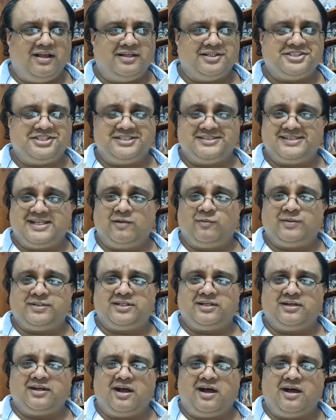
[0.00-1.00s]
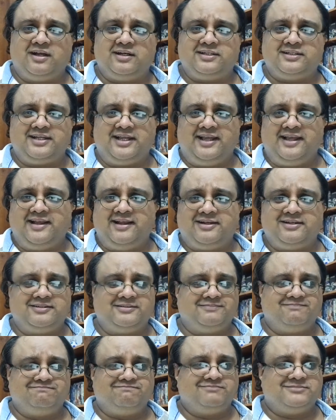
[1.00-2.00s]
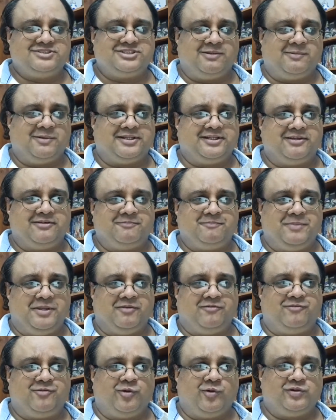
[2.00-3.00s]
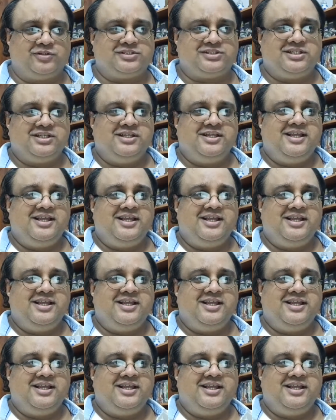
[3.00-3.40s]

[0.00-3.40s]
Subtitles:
She's there with her aunt and some other folks.